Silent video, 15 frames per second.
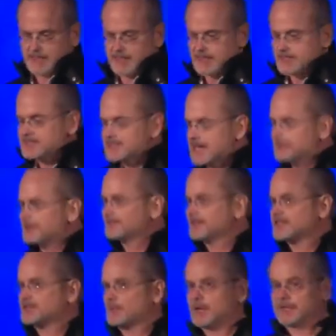Some of
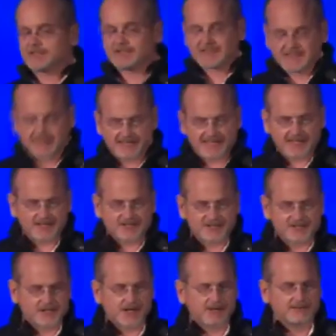us wanted to
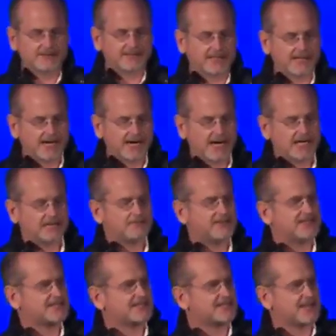kickstart an economy
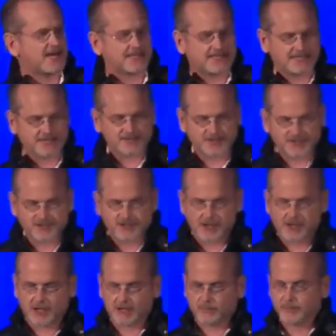stuck in
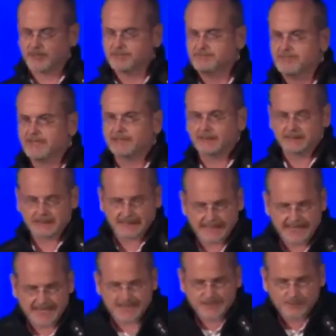stall, where
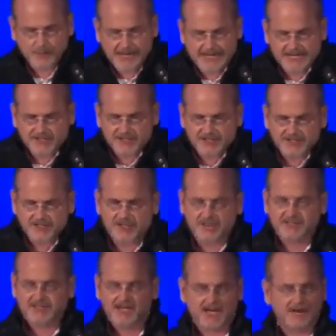middle-class wages
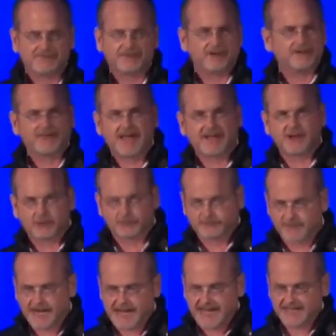just hover, they don't
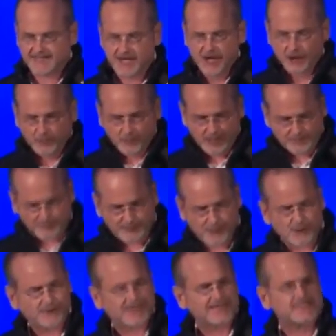rise, while
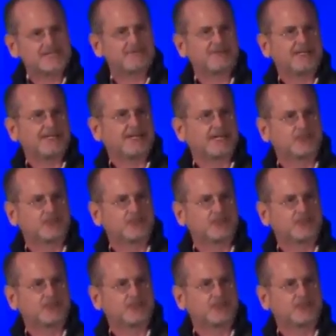productivity and